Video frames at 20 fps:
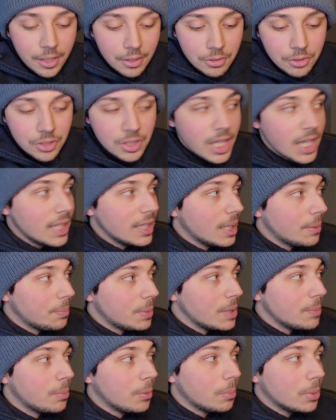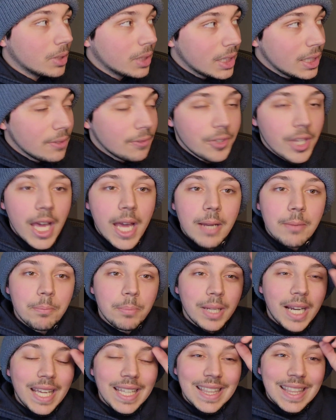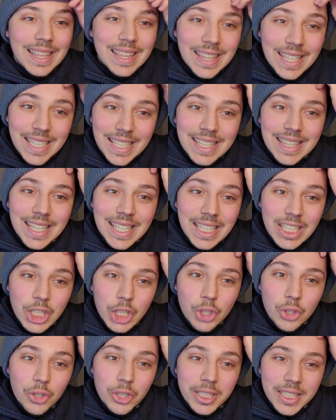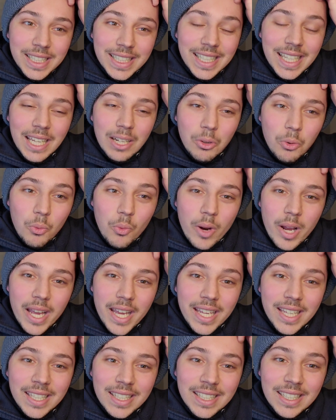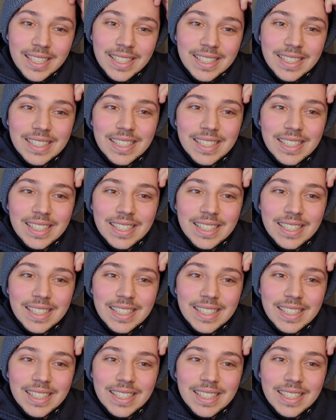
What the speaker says: I understand that people believe that, but I think they could get away